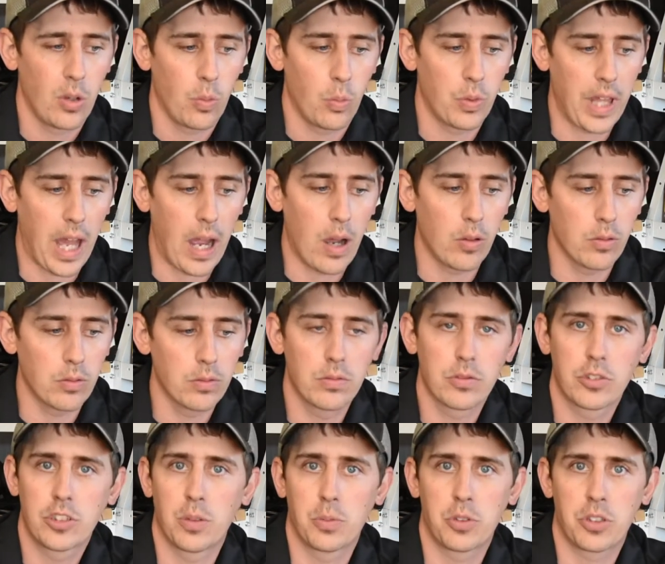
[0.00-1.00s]
without
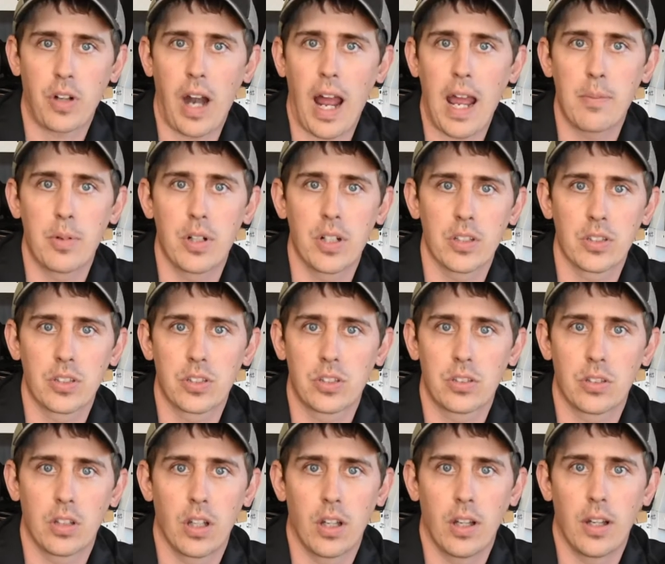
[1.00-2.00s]

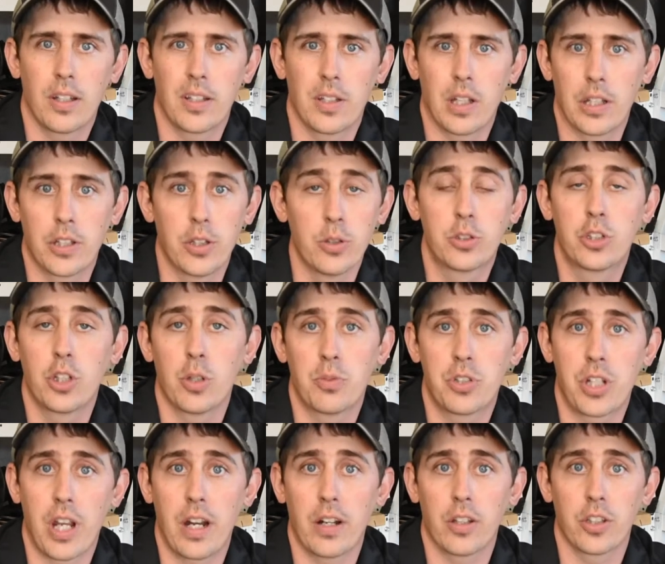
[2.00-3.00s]
subscribers, a YouTube
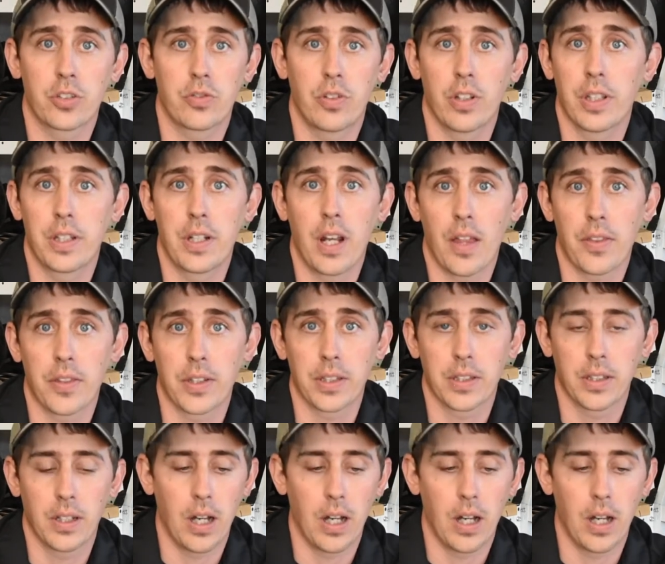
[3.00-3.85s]
channel is really nothing.